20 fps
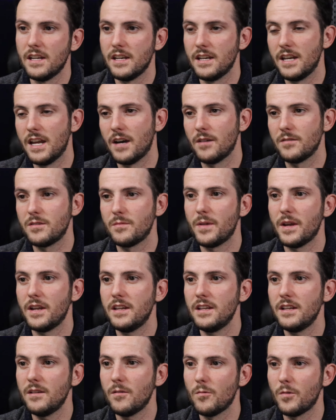Now,
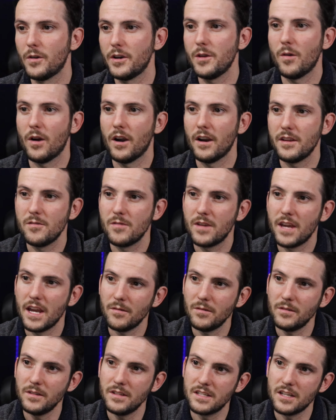depending where you are, you
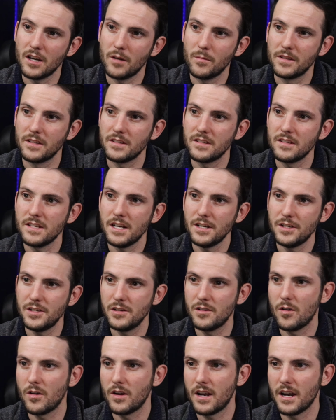can't really tell, but this is
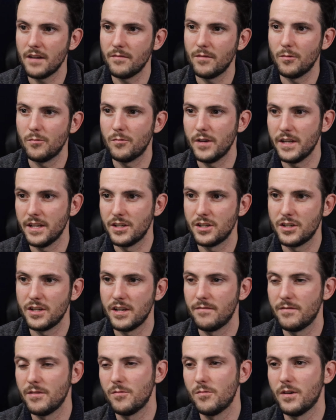actually kind of a ridge,
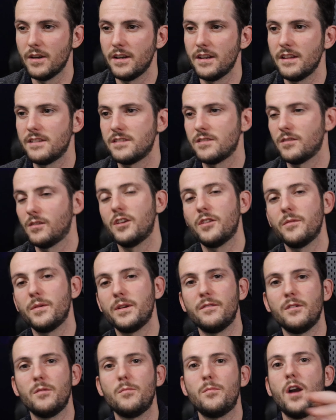if you would. It's a little bit
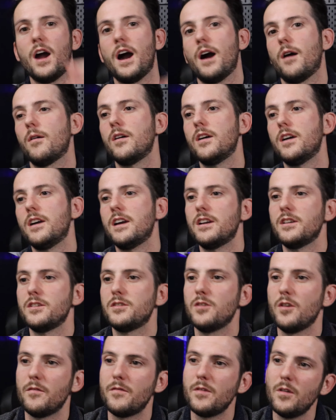of a brow.
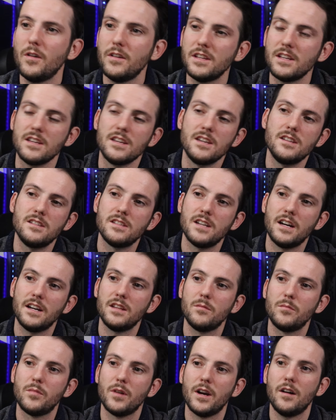So if you're on the east side of
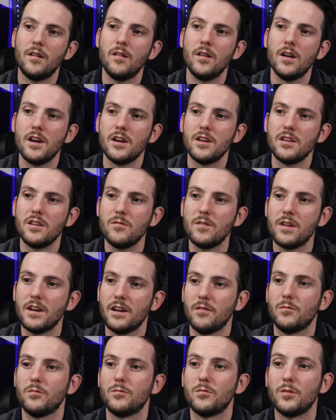the brow, you get
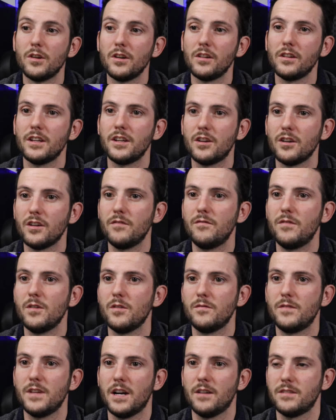a really good view
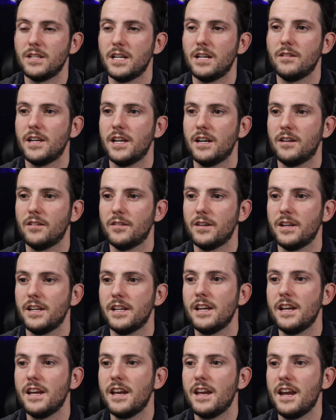of downtown Calgary.
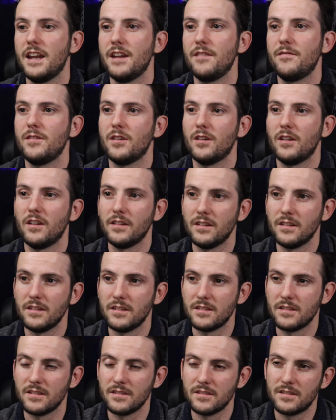And if you're on
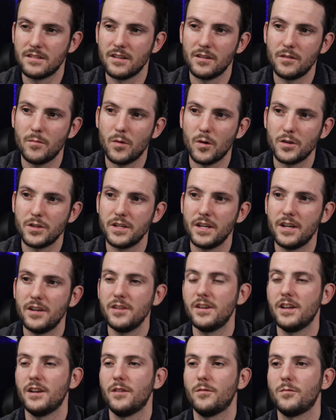the southern portion here,
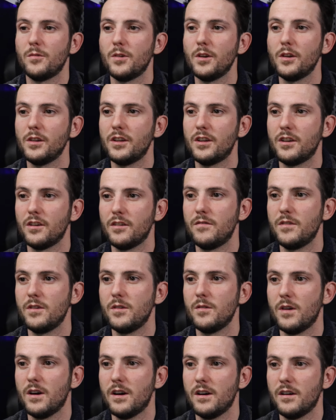you get a really good
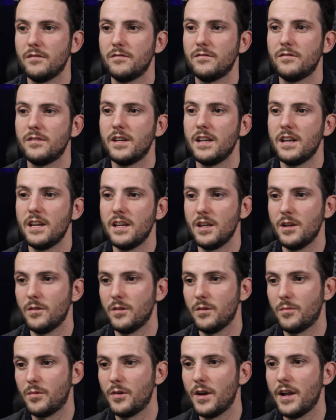view of,
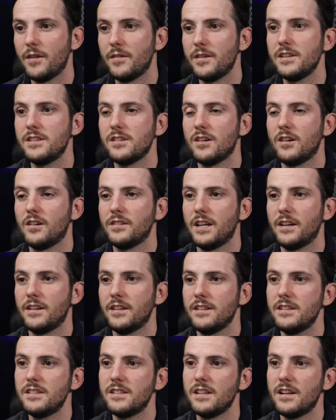the prairies all down
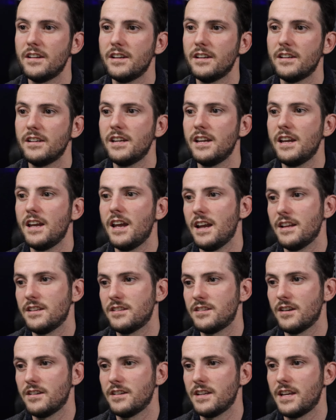in this area and
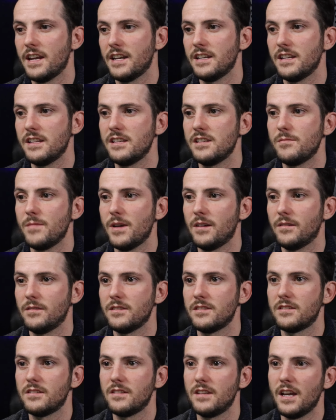starting to get into these
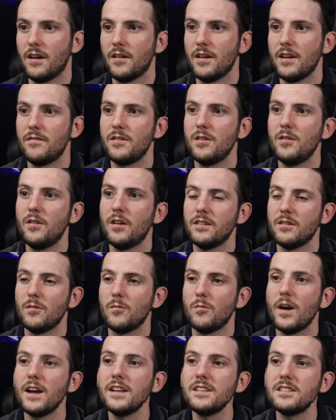mountains. Now, if you're on the
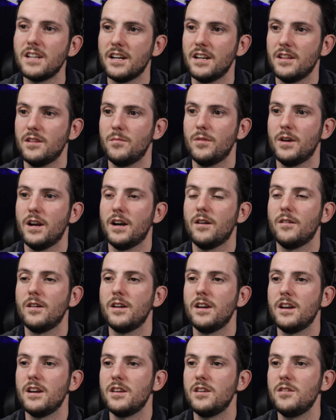west side of the brow,
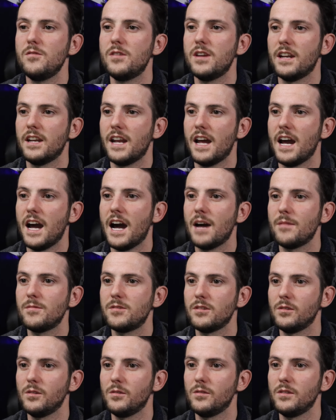you get an
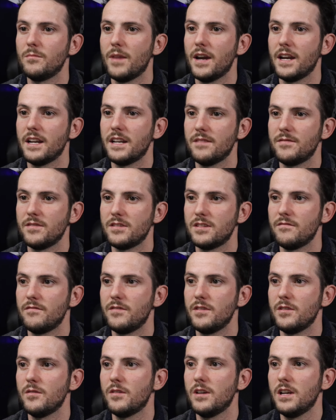absolutely magnificent
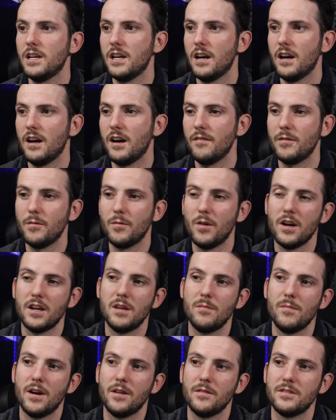view of the
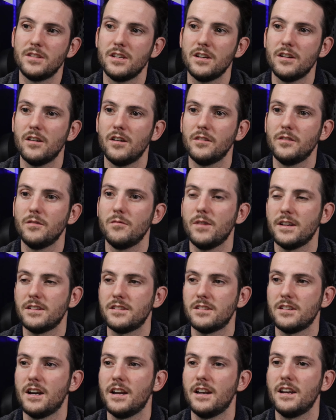Rocky Mountains here on the west
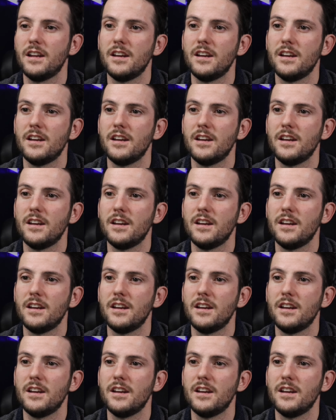side.